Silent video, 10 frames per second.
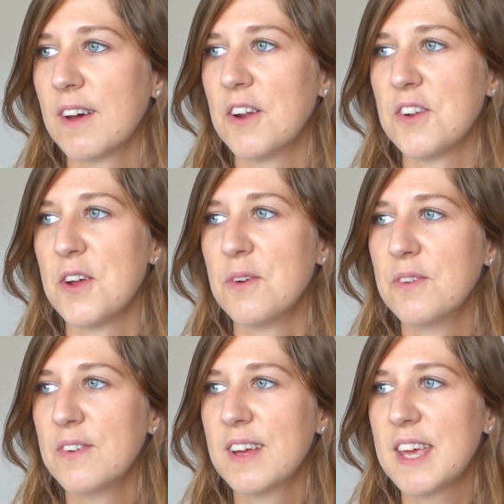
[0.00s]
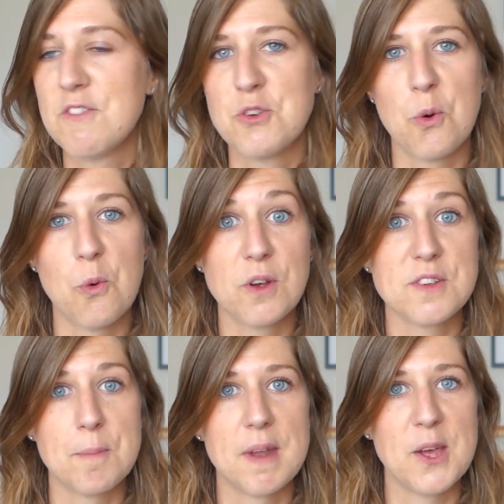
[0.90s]
I don't know, give a talk
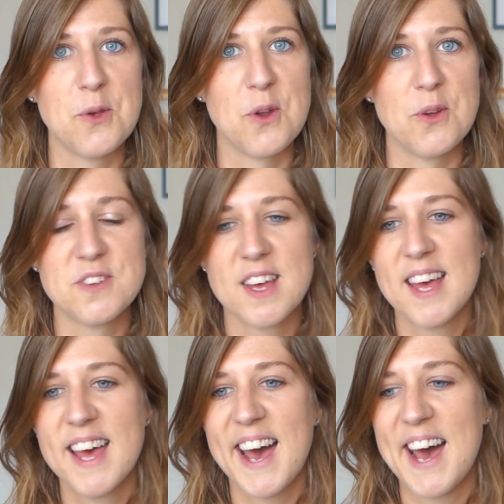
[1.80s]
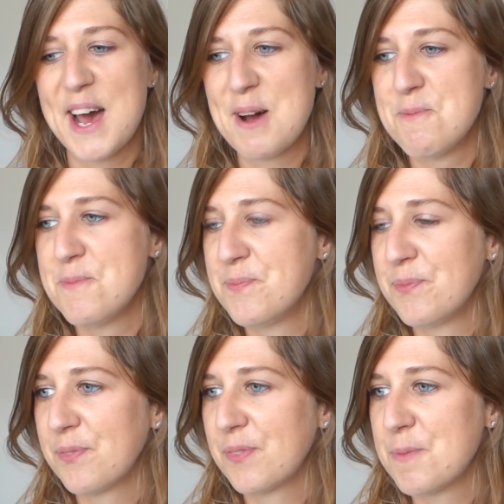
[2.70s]
someday, who knows.
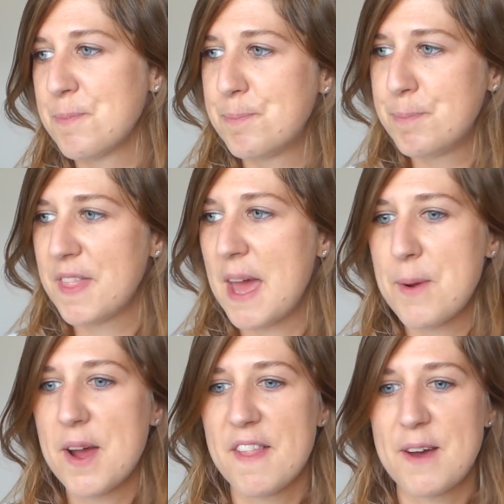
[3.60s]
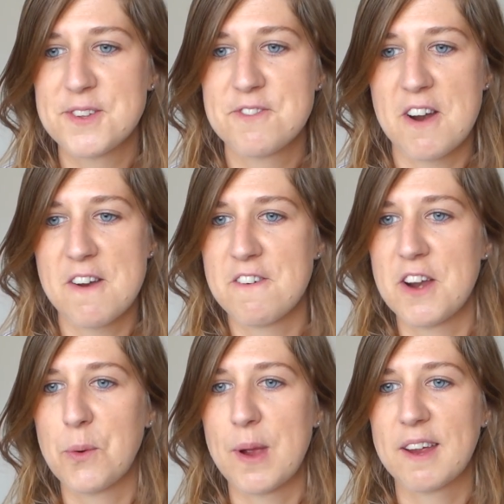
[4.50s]
But there we are. That was a very,
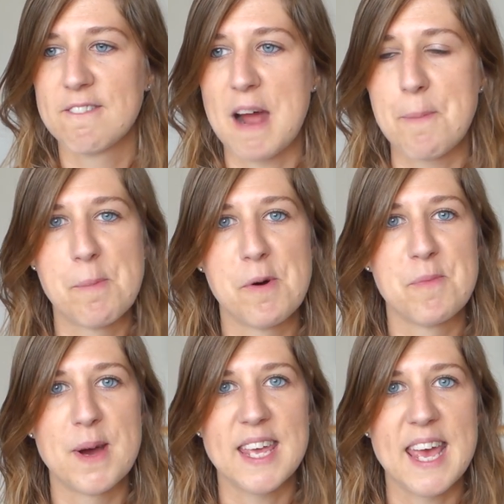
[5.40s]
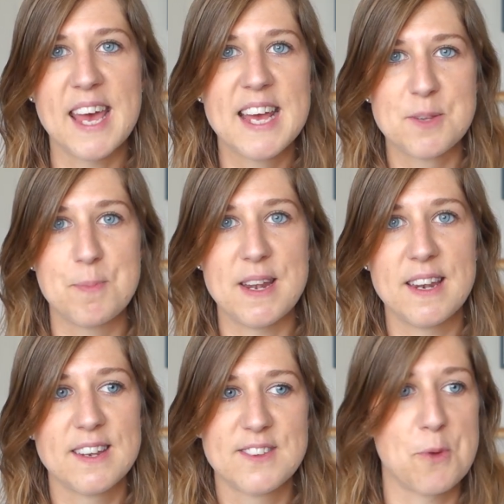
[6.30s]
very quick wrap-up of my year. It's
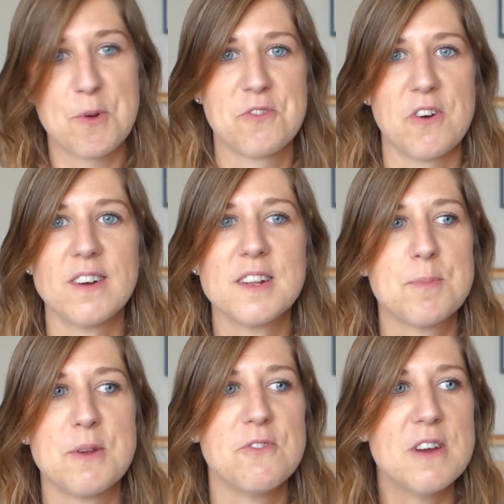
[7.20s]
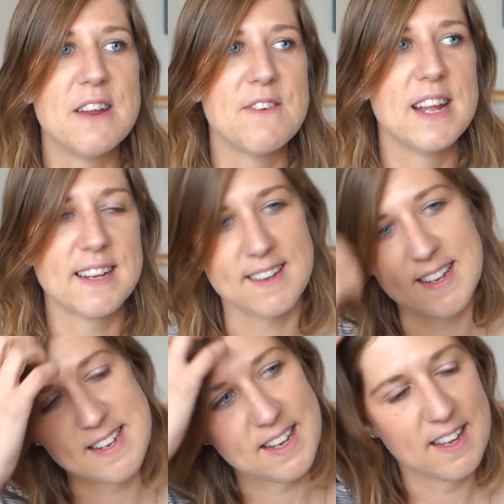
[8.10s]
been so much fun. It's been really, really
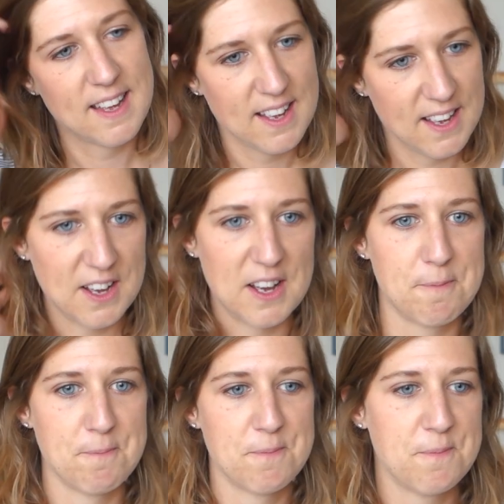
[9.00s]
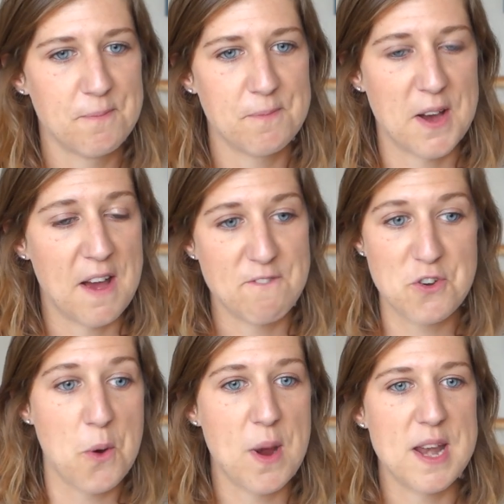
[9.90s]
exciting. I have
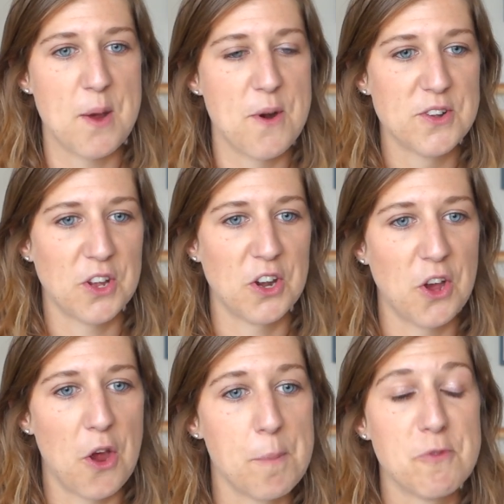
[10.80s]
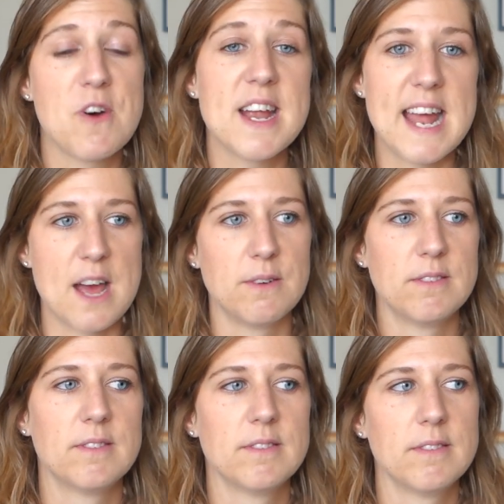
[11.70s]
no idea where it's going to go, but right now,
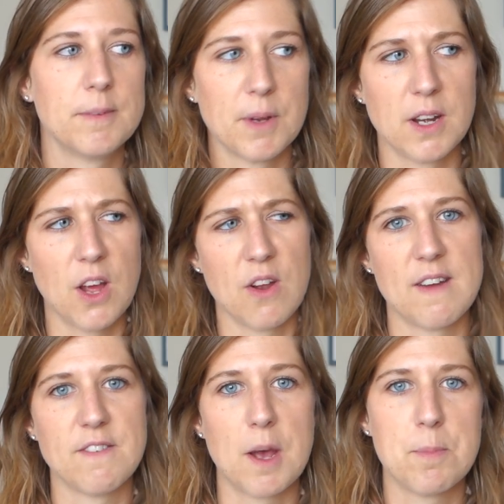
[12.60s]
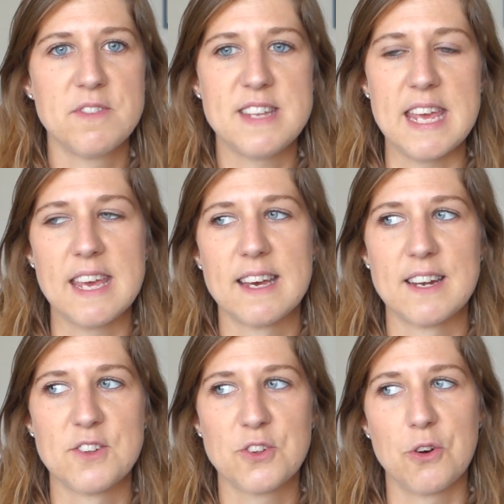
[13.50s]
I'm going to go and have a cup of tea
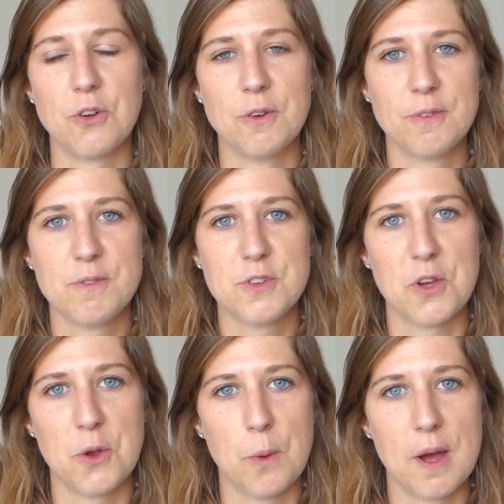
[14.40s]
and a scone. So,